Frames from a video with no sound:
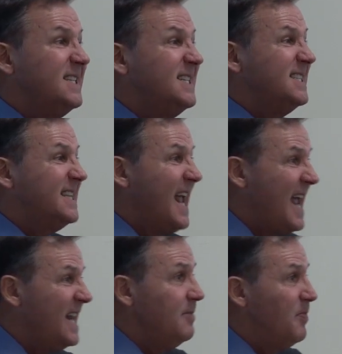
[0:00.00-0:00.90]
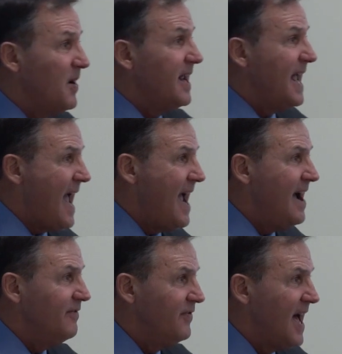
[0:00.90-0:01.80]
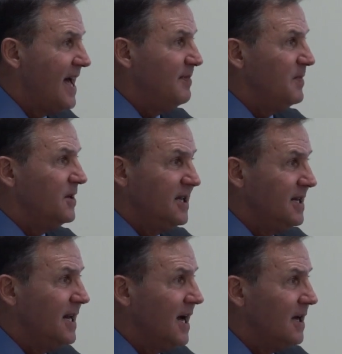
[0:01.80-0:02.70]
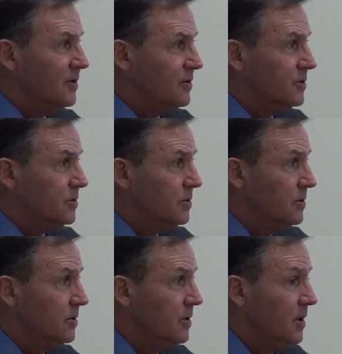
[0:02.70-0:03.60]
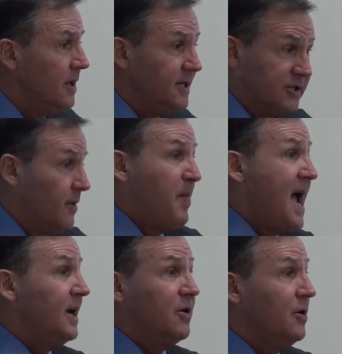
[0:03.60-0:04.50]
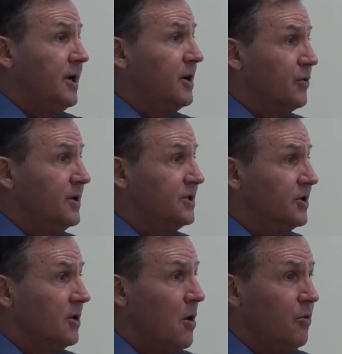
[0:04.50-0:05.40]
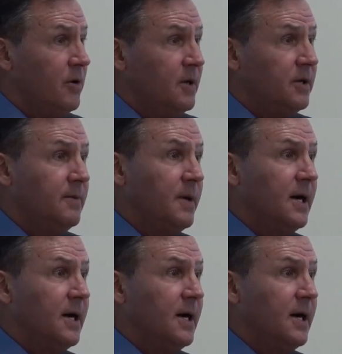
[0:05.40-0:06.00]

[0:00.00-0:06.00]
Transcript: Does anybody have that $1 million? Is the bank going to increase the loan $1 million?